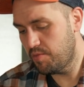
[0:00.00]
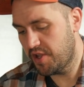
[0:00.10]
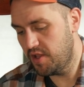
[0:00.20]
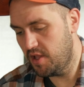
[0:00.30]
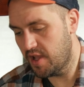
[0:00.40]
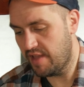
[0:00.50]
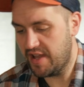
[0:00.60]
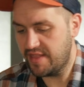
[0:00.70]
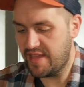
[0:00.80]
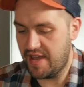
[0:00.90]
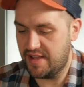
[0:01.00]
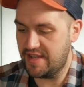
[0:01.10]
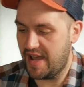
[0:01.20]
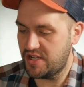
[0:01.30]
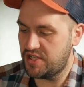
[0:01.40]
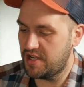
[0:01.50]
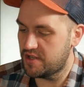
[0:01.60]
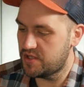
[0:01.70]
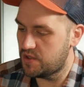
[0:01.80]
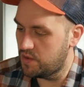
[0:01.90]
bring along, I've got that attached here
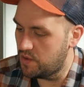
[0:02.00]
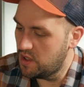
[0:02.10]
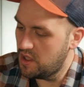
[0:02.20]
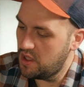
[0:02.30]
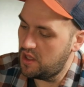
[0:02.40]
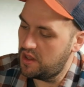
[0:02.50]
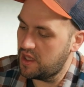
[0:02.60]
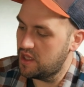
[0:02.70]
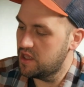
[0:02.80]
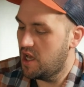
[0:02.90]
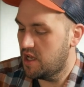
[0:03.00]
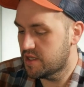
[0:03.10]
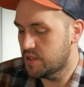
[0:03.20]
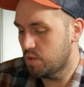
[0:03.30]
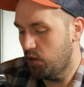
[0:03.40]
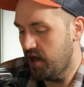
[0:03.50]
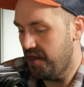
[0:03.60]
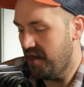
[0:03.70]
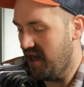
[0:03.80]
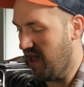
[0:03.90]
to the lugs
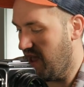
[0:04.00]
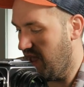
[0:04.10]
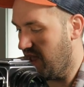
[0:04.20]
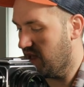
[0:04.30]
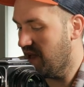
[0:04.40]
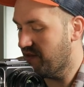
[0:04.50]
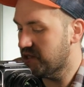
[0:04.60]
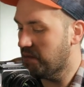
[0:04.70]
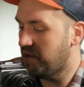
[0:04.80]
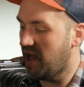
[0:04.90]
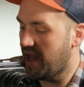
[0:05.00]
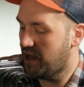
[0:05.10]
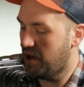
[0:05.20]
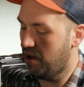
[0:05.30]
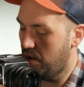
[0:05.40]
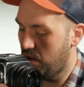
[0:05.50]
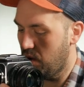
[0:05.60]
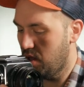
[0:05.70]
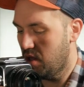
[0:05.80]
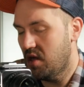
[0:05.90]
with a Clever Supply Co.
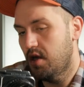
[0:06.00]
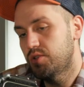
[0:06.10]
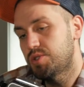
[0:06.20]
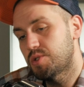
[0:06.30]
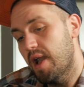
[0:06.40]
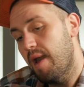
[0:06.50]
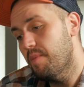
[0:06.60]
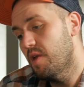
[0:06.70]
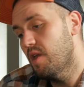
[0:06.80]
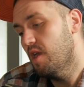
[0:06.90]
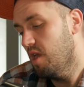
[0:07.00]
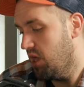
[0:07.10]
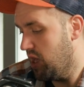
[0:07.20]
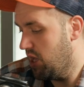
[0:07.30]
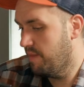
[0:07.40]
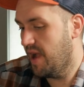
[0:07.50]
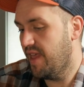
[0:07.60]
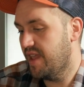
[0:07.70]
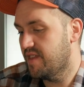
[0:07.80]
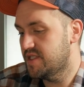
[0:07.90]
strap. I
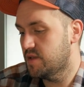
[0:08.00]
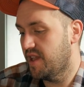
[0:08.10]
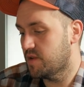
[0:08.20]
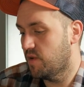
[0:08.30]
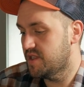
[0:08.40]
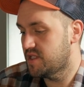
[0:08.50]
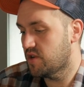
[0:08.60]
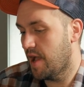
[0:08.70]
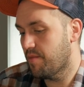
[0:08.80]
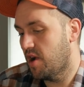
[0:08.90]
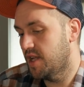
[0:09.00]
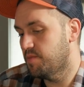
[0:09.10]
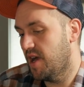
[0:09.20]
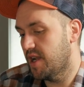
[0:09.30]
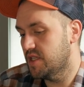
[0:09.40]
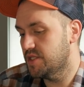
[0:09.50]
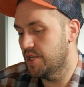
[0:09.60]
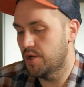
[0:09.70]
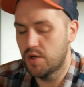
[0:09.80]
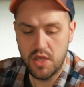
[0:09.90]
like to wear this strap crossbody,
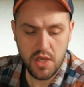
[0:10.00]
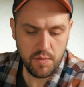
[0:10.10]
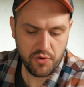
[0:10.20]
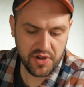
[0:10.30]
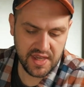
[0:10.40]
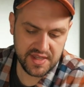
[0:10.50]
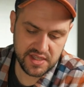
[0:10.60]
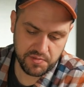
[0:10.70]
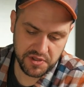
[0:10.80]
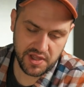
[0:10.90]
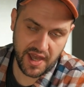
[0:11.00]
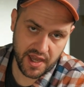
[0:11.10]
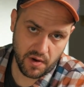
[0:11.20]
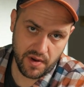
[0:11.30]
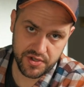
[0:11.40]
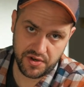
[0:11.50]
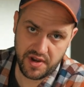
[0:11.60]
so pretty easy to put the Leica around your